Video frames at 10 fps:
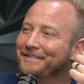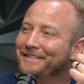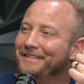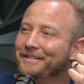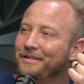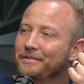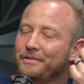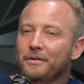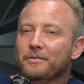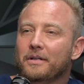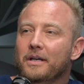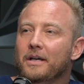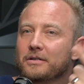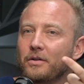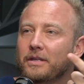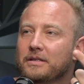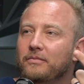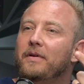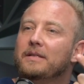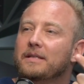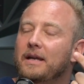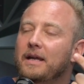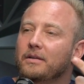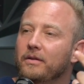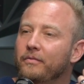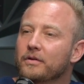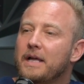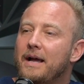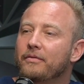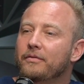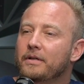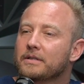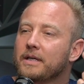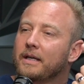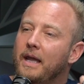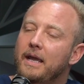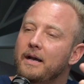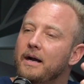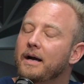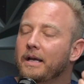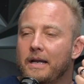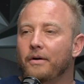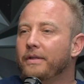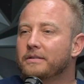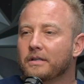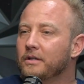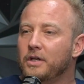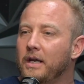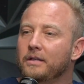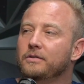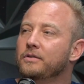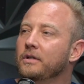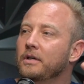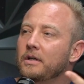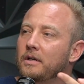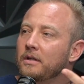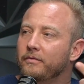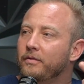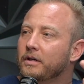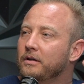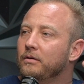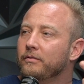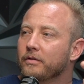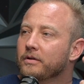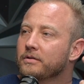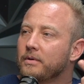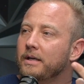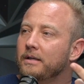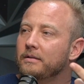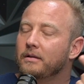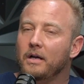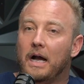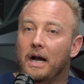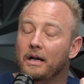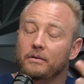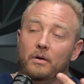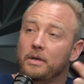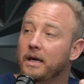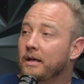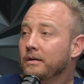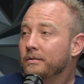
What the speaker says: dude, you know? So so this event today, the first half of it is like AI and how that's going to change the fucking universe. Right. Okay,